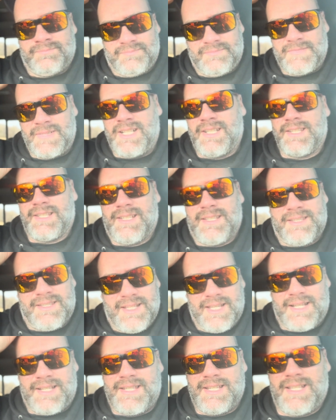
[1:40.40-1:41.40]
Because it's,
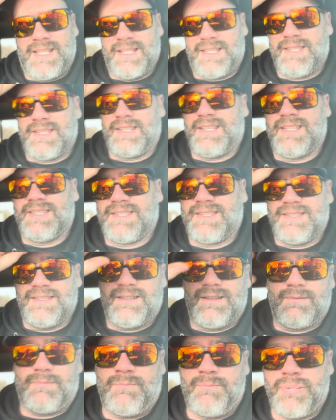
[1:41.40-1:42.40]
like I said, it's
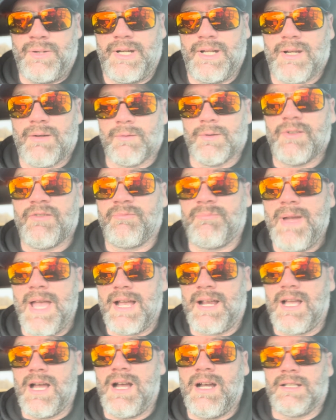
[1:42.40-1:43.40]
putting a roof
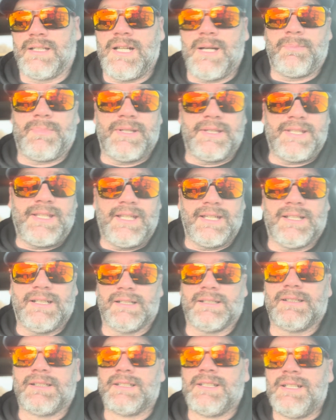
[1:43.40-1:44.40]
back on up in the
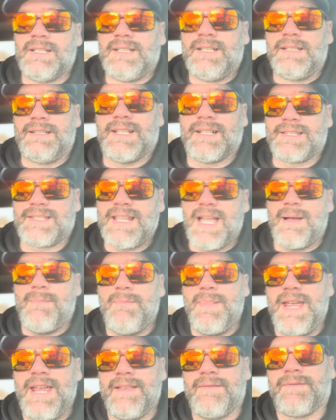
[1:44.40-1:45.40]
air that's not
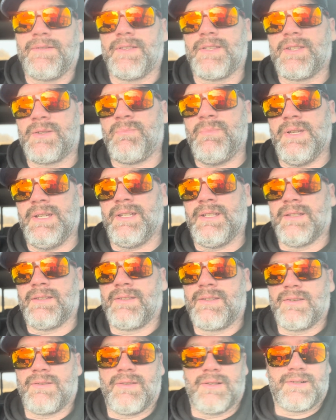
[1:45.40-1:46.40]
made for this
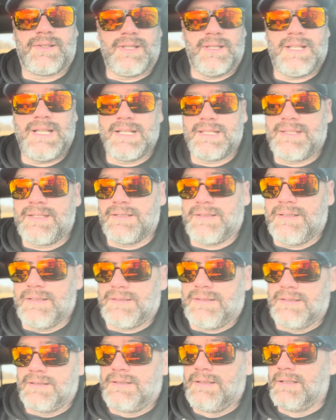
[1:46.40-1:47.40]
bin, so there's lots
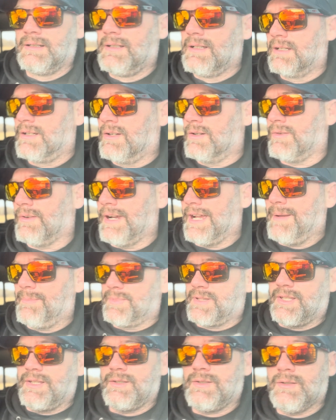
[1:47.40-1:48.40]
of
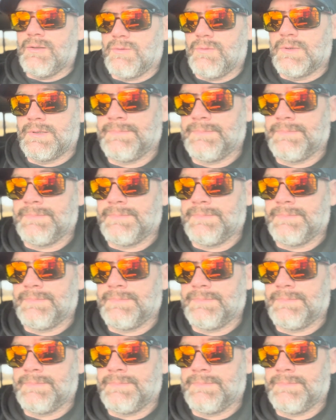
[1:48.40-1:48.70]
crap to do.